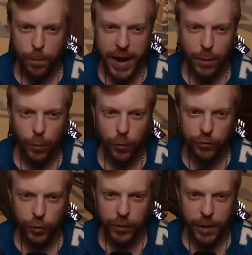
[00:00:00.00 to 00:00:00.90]
made-up rules
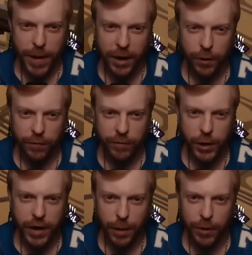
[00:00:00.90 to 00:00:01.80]
don't really matter in a video
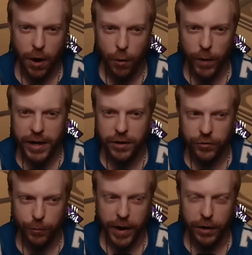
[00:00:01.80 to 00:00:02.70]
game that already
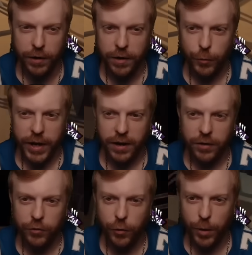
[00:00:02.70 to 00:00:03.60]
doesn't matter, so we can
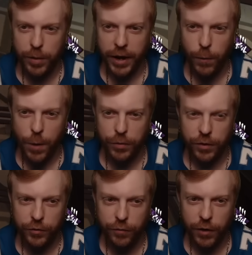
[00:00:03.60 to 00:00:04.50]
sort of play around with
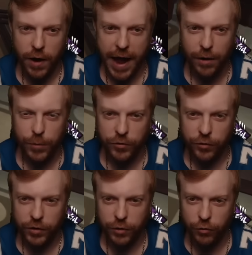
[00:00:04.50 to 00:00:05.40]
this if you're out of
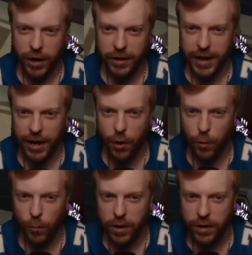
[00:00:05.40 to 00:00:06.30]
position and trying to hit a
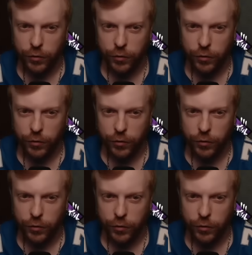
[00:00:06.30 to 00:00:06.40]
home run.